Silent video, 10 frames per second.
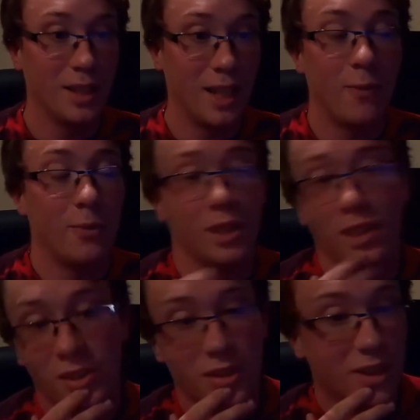that
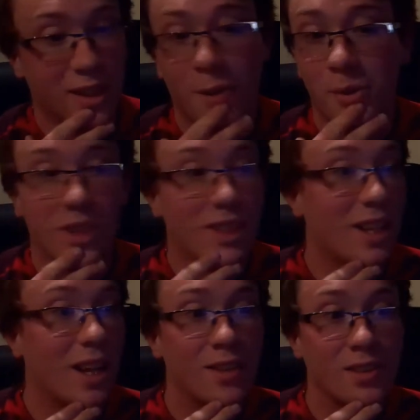was
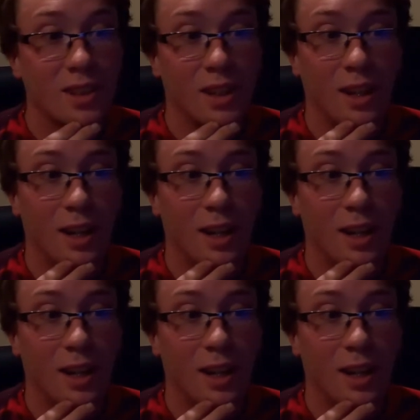intense.